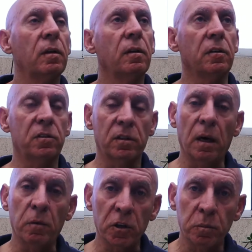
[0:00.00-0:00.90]
This is how
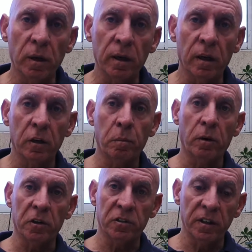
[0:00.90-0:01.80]
much money I
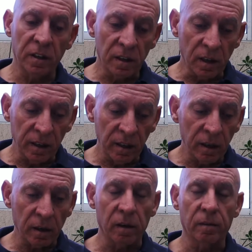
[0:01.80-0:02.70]
deposited in a
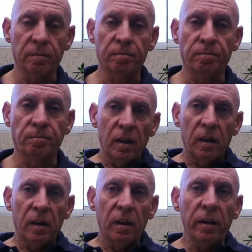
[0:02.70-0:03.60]
year.
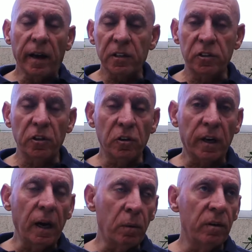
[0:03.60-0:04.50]
Next, in your
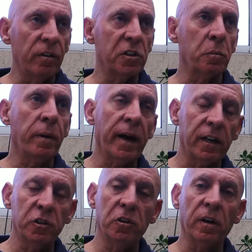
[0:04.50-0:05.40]
K-1 visa
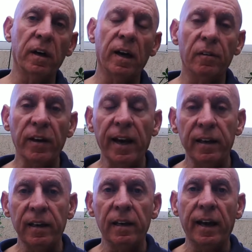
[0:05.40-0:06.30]
package, you're going to have
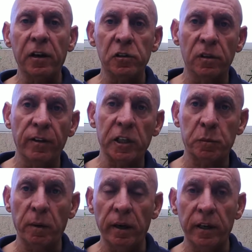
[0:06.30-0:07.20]
any letters of
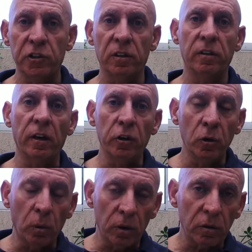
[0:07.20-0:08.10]
explanation that
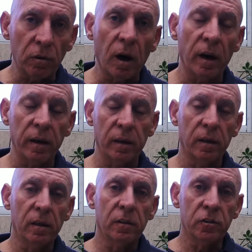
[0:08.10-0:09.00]
you want to write
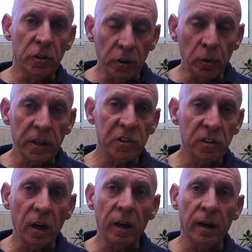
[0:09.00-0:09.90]
to
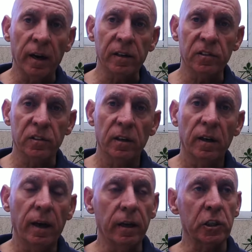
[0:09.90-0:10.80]
USCIS
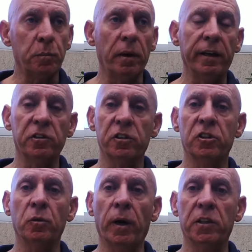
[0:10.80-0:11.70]
and explain
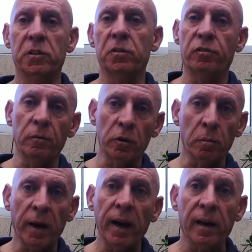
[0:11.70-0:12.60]
situations from your
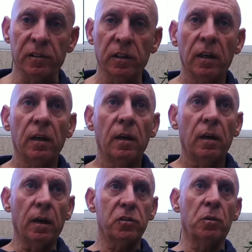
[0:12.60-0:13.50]
past.
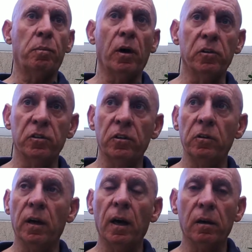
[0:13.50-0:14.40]
Let's suppose
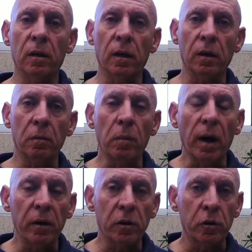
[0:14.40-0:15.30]
you had a little
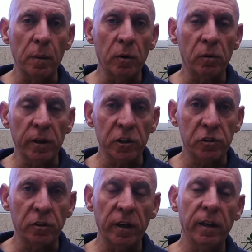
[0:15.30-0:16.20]
minor criminal
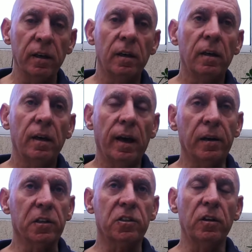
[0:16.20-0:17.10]
history, and
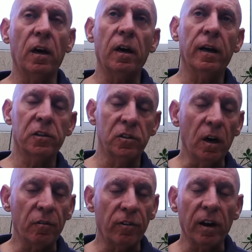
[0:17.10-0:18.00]
it's not
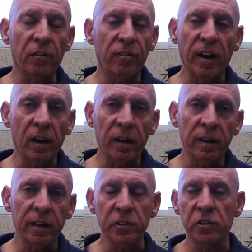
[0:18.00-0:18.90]
a
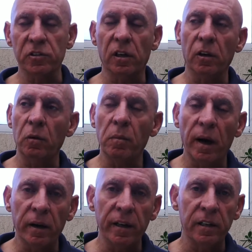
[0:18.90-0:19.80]
felony, it's just a little
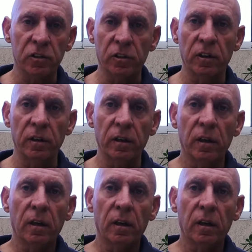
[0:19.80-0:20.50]
minor incident.